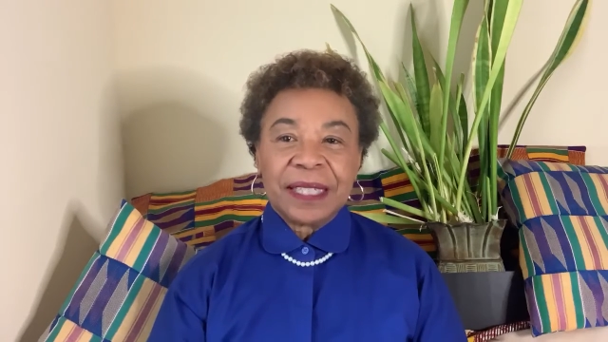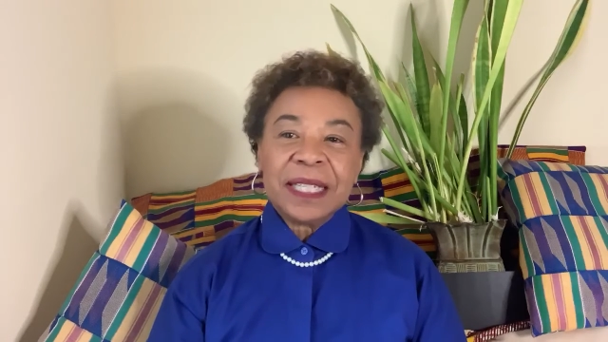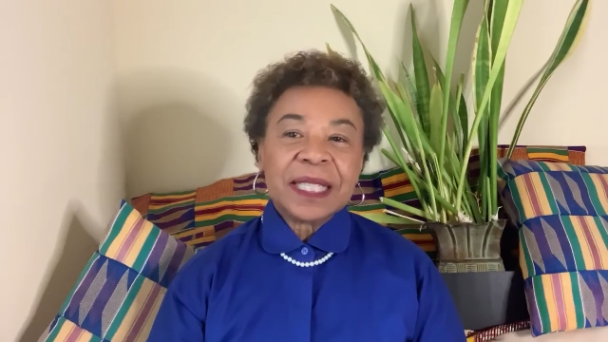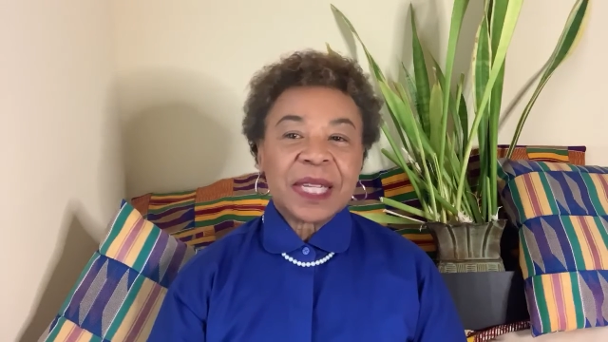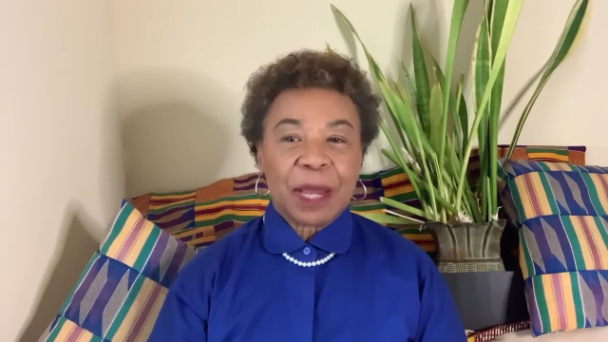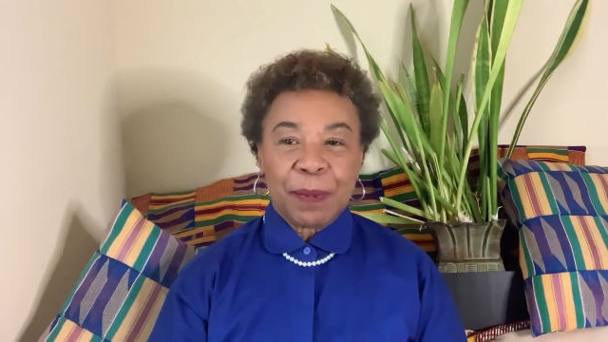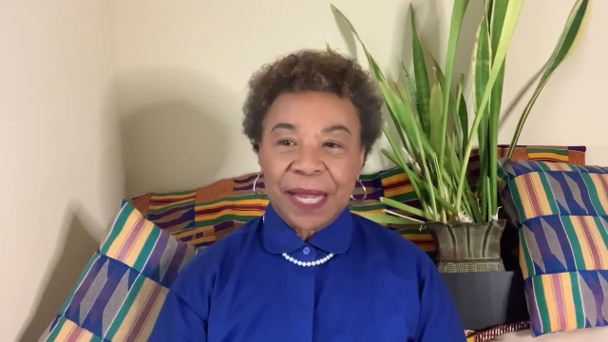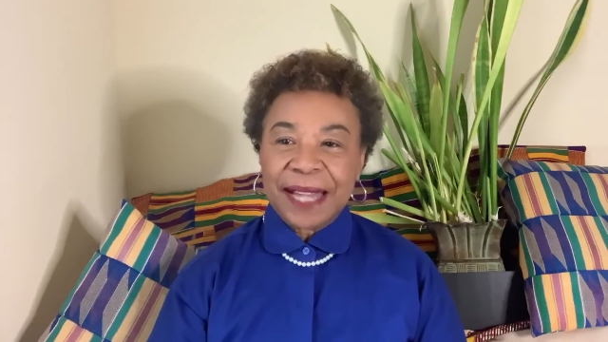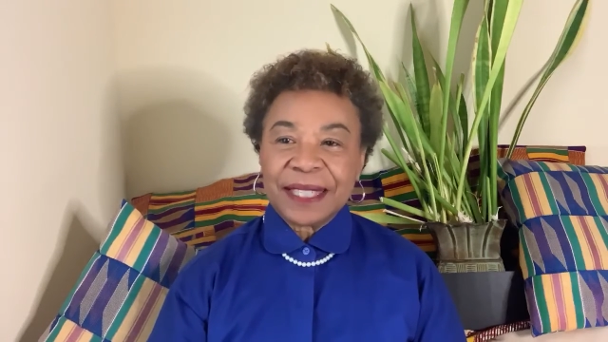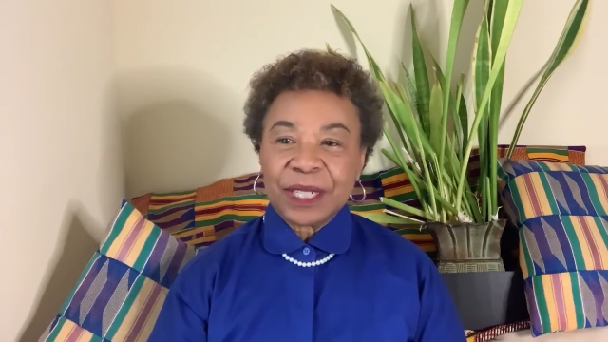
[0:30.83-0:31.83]

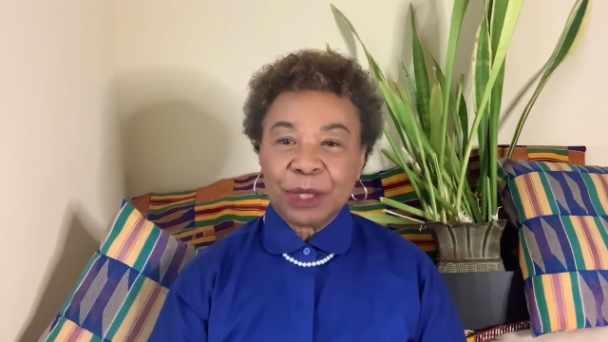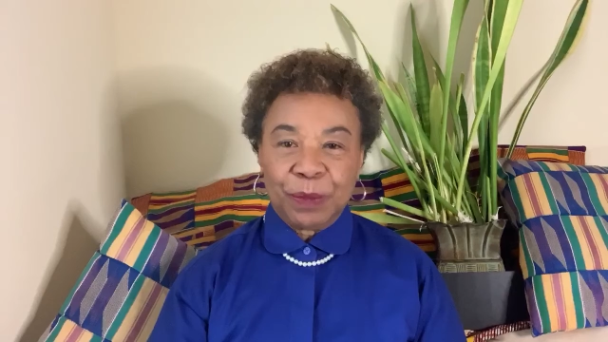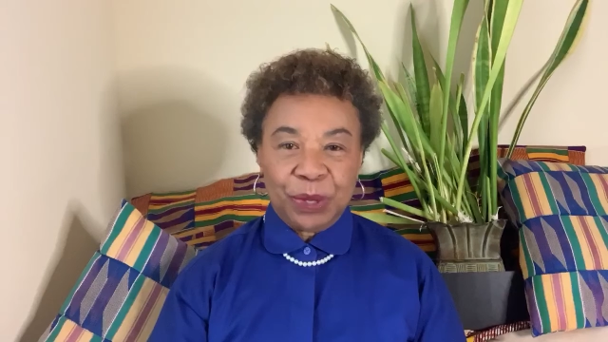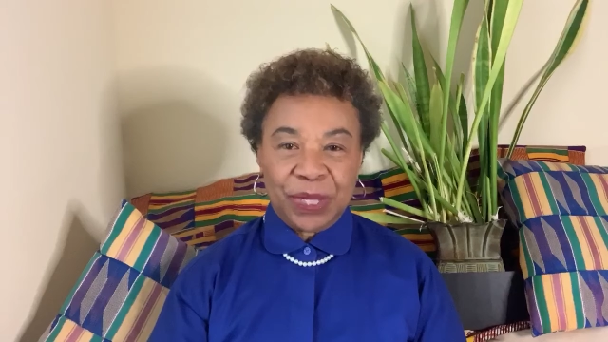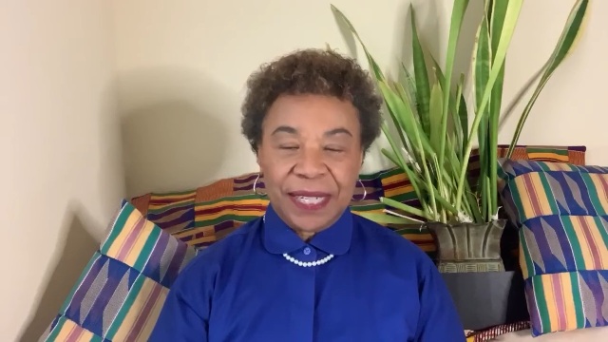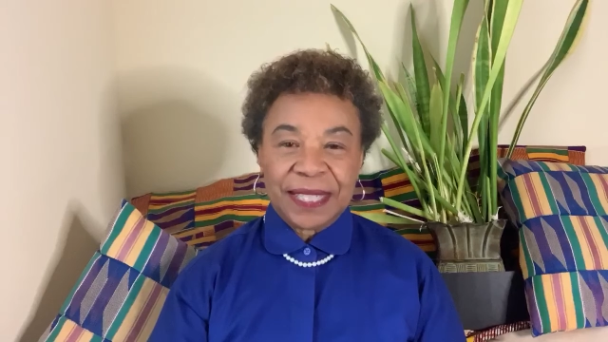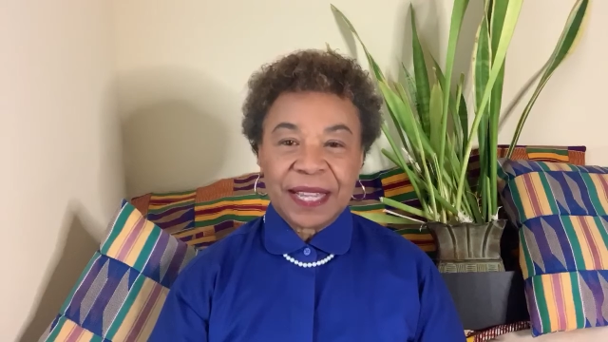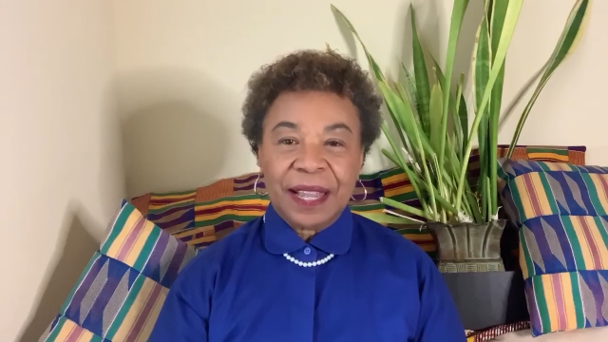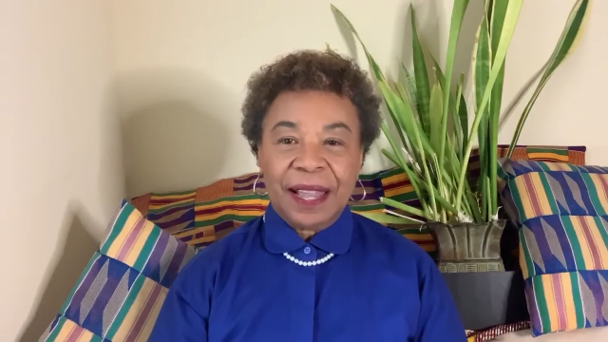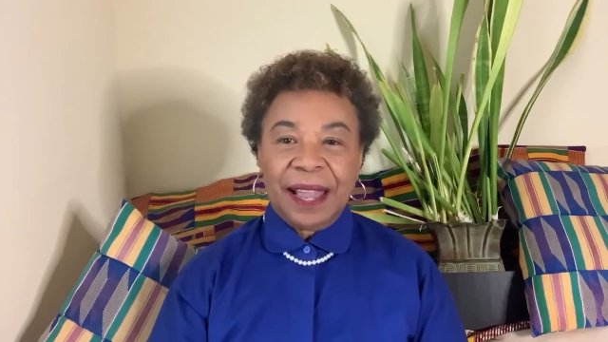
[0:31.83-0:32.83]
destabilizing communities,
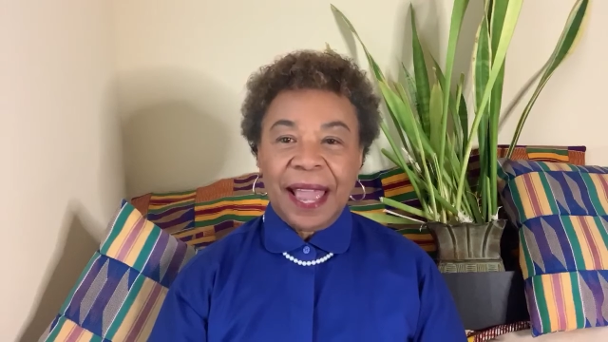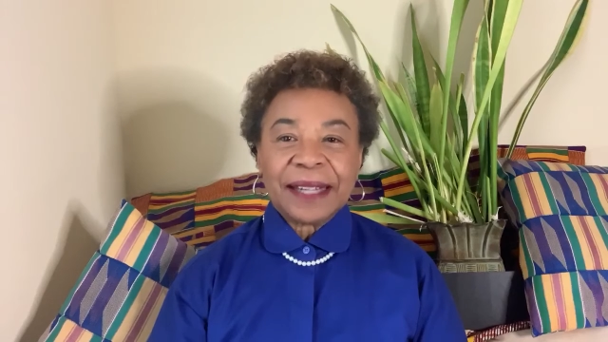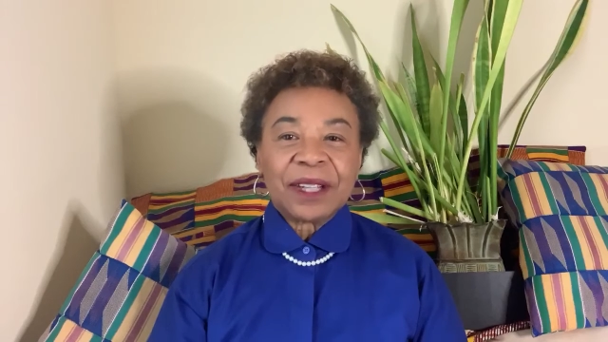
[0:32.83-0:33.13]
and